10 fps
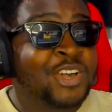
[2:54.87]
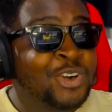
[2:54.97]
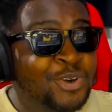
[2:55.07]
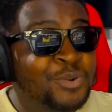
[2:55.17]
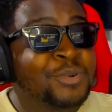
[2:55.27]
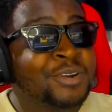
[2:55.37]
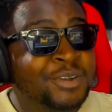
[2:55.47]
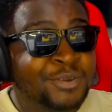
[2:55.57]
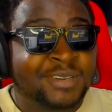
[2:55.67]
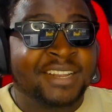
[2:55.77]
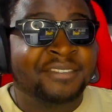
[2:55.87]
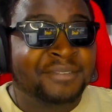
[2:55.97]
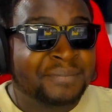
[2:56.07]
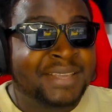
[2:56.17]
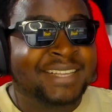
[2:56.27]
It's a cold world,
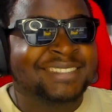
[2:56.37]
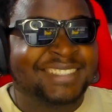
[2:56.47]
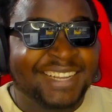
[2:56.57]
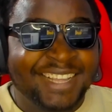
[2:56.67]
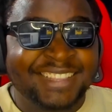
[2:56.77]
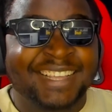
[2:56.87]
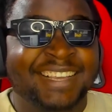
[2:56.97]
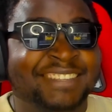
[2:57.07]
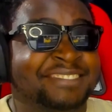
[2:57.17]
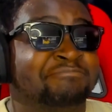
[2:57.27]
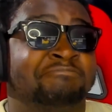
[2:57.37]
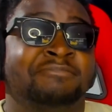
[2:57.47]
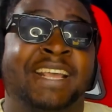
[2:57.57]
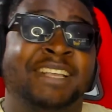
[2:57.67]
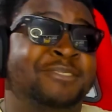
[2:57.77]
loving means nothing.
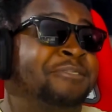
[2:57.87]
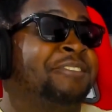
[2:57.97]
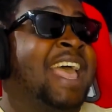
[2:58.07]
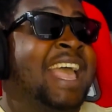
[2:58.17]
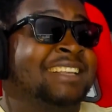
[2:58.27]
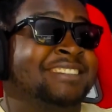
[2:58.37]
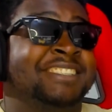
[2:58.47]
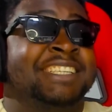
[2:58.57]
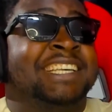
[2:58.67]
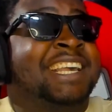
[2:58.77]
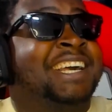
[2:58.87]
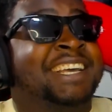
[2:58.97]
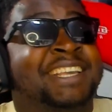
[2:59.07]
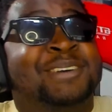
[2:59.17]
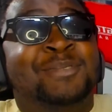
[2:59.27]
That's facts. She
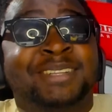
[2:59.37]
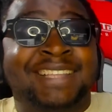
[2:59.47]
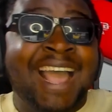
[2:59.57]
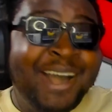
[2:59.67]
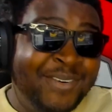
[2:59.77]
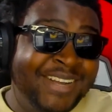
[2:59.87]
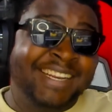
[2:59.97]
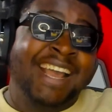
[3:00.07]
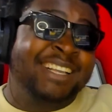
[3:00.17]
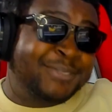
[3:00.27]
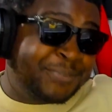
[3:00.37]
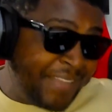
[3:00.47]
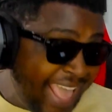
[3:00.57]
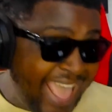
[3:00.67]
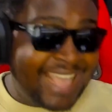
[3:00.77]
cooking with that one, that's
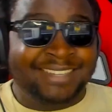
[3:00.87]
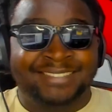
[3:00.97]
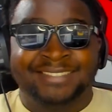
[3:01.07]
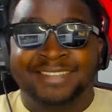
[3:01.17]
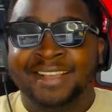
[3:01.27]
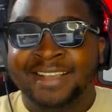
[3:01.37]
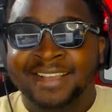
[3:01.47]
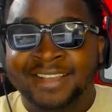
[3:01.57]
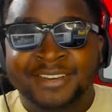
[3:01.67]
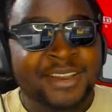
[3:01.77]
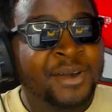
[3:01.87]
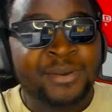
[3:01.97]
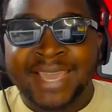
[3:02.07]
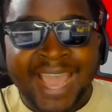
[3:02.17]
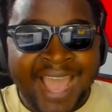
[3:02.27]
facts. No
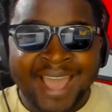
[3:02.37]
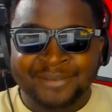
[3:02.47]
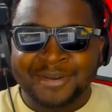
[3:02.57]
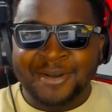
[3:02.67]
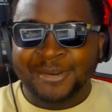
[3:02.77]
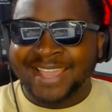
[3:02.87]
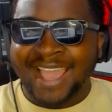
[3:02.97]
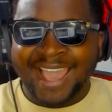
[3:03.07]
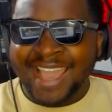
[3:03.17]
cap, okay.